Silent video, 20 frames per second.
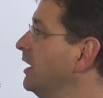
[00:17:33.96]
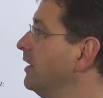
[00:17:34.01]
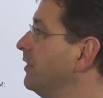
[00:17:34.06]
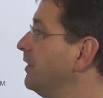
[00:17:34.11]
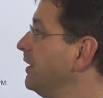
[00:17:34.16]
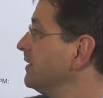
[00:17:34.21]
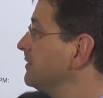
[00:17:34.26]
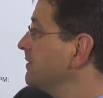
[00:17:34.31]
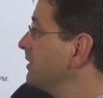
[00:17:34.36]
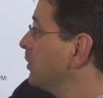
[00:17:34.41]

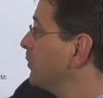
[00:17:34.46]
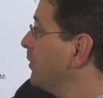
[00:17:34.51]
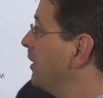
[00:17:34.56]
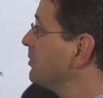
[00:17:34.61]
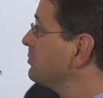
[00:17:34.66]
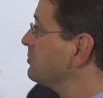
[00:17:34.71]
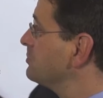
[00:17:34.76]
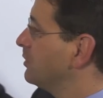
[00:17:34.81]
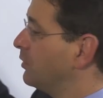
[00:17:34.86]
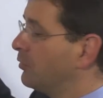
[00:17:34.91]
This
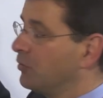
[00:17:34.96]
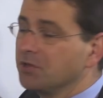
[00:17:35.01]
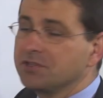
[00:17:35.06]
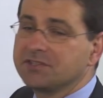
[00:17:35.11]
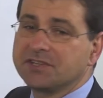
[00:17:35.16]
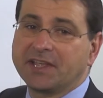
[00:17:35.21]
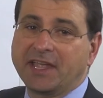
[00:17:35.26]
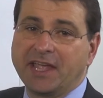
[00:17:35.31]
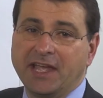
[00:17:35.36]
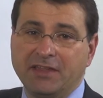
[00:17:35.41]
equation
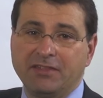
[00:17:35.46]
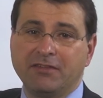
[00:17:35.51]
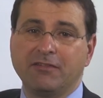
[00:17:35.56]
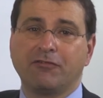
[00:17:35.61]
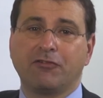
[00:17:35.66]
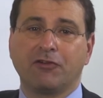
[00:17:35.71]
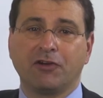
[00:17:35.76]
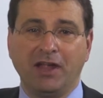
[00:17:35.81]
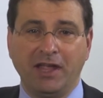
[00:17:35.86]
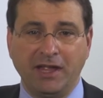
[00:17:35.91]
holds again
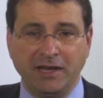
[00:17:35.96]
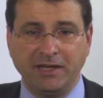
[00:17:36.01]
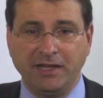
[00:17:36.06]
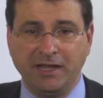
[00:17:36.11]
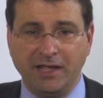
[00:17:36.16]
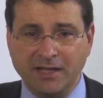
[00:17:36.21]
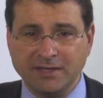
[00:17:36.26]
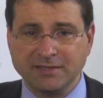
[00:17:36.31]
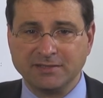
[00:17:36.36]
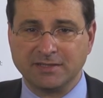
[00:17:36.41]
for any
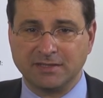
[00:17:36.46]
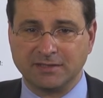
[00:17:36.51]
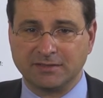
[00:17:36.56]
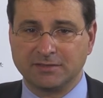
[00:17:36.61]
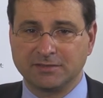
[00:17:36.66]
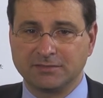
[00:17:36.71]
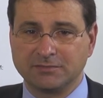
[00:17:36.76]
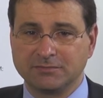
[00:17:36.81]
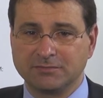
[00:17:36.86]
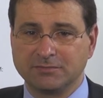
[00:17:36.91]

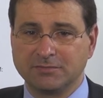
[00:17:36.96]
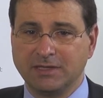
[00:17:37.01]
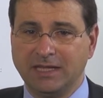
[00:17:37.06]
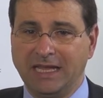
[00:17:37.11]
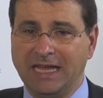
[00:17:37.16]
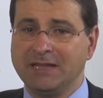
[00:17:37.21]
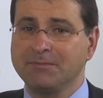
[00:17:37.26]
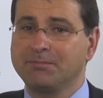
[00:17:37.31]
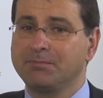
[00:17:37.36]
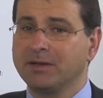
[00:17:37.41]
asset.
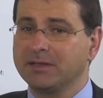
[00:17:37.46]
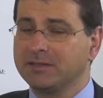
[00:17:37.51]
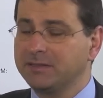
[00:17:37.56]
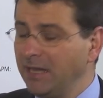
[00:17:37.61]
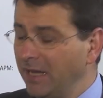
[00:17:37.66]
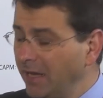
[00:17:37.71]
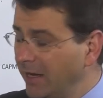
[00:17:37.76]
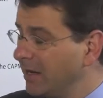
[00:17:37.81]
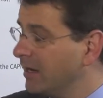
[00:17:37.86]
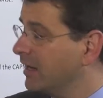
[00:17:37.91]
In
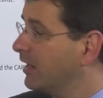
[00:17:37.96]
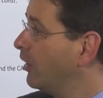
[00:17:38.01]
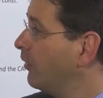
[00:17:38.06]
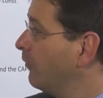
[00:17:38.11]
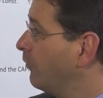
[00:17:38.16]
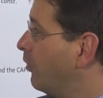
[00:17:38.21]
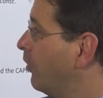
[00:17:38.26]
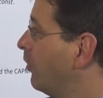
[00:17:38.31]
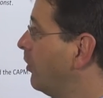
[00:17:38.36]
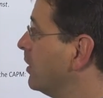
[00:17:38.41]
particular,
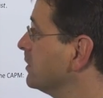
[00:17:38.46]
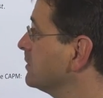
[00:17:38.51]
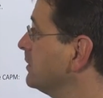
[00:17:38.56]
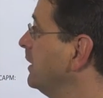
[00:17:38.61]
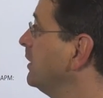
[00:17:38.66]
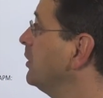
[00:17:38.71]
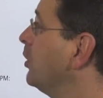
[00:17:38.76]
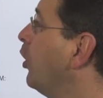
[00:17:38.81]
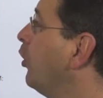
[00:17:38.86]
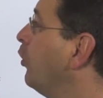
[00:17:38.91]
of course,
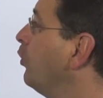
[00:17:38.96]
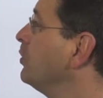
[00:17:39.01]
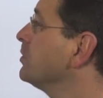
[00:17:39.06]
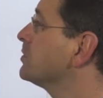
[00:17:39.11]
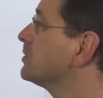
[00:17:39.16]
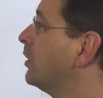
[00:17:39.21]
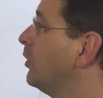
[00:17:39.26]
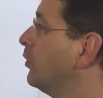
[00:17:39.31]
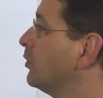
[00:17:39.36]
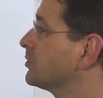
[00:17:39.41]
it
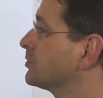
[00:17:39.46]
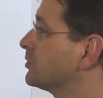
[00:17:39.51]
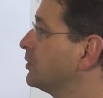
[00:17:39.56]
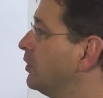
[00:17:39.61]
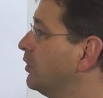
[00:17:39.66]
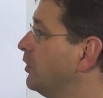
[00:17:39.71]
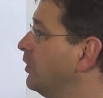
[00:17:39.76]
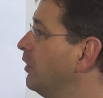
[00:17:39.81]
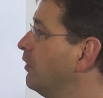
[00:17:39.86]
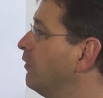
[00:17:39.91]
holds
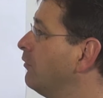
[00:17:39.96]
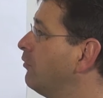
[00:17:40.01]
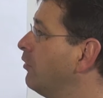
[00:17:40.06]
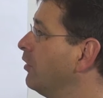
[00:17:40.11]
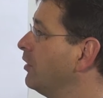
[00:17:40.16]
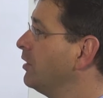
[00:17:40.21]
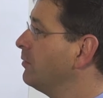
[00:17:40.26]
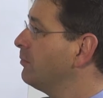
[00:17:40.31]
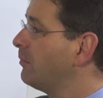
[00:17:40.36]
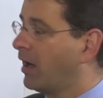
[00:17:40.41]
also
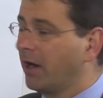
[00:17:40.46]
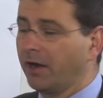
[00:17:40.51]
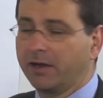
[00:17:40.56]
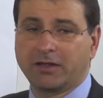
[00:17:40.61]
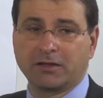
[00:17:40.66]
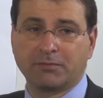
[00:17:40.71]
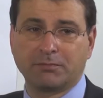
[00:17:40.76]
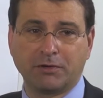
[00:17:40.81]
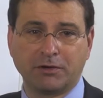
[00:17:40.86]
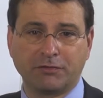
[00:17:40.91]
for the
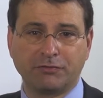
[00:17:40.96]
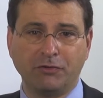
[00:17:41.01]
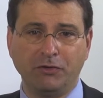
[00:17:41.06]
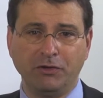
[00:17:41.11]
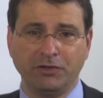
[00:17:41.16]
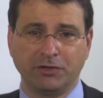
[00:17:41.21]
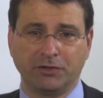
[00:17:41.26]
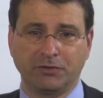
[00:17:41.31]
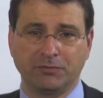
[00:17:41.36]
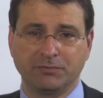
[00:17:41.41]
market
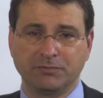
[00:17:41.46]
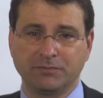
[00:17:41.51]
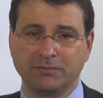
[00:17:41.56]
portfolio M.